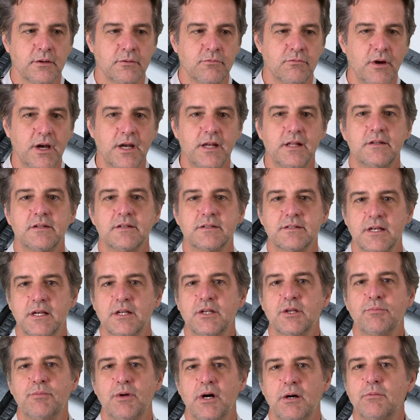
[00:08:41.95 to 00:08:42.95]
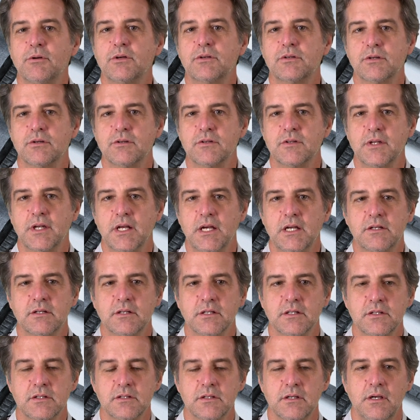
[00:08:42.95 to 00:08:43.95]
ready to send to publishers and
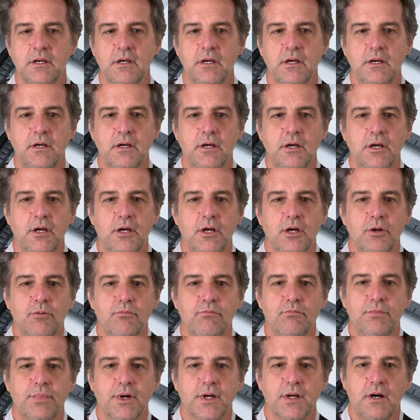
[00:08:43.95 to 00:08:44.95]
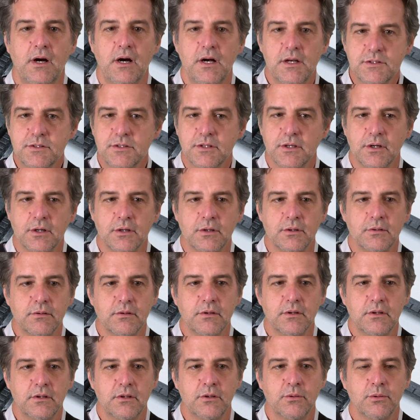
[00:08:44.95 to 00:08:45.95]
agents, but also
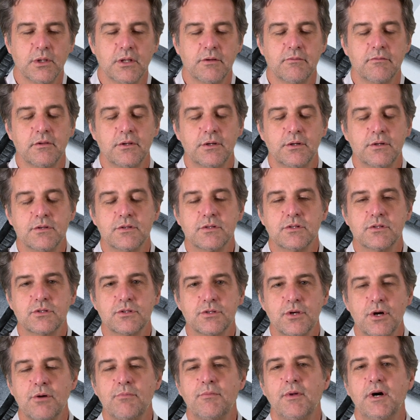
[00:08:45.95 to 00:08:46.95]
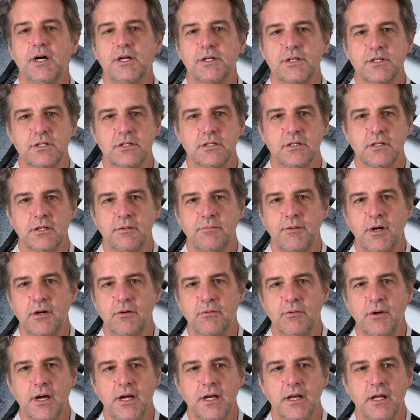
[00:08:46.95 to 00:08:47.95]
you will have learned so much
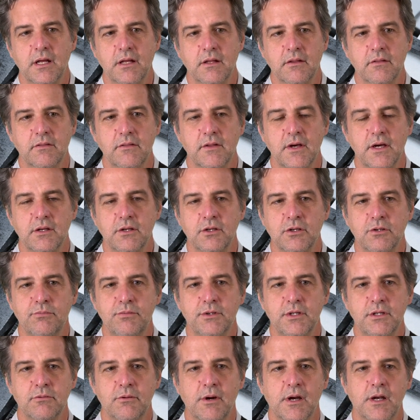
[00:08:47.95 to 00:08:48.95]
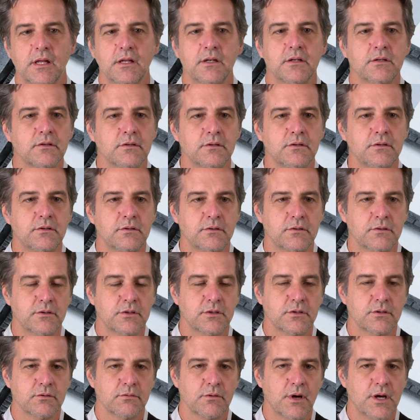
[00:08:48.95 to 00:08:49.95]
about writing that you'll be ready
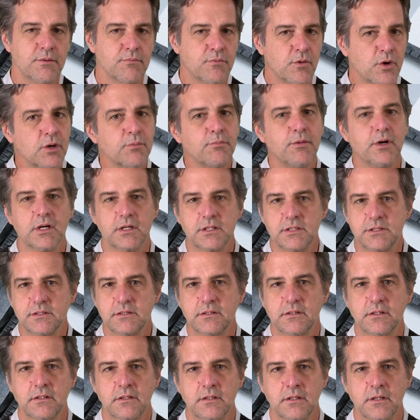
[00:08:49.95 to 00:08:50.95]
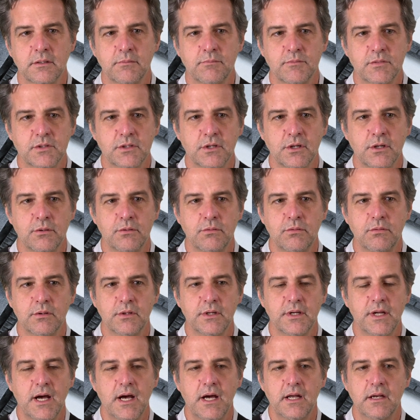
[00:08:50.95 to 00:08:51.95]
to write more books. So
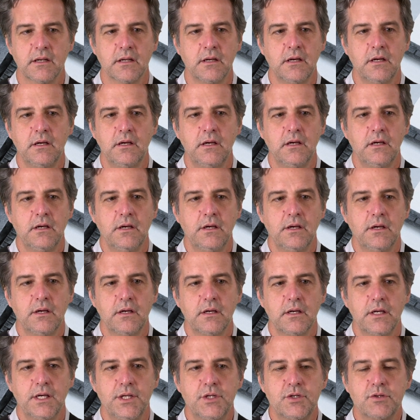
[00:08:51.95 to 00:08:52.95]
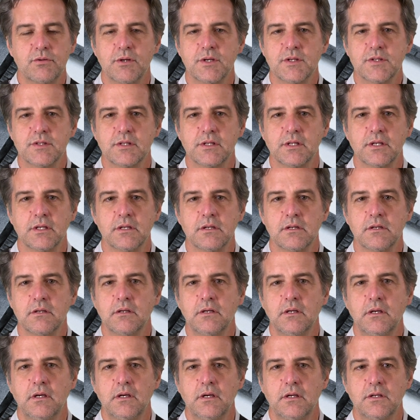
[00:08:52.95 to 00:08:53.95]
we're not interested in
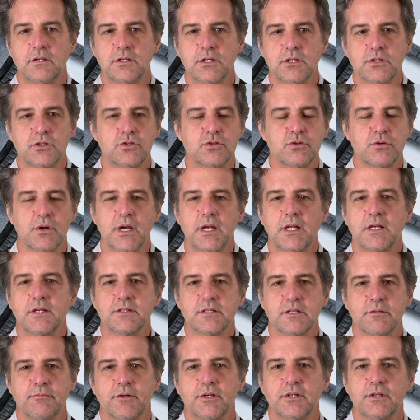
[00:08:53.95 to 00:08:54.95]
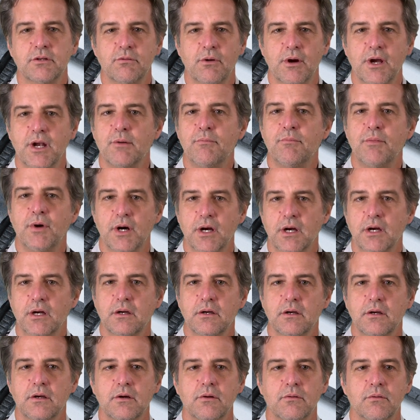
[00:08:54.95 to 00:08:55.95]
just training someone to write a book.
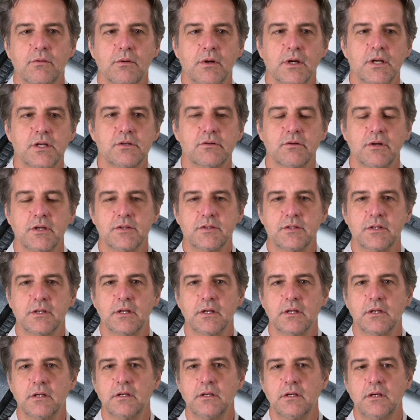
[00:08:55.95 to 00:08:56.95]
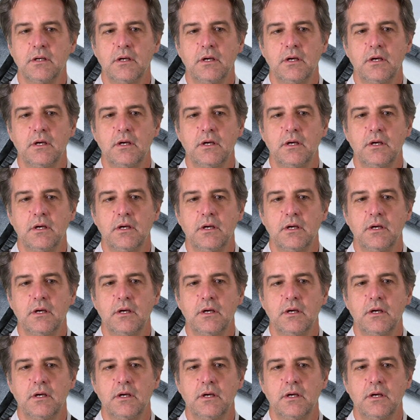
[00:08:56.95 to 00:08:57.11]
We're interested in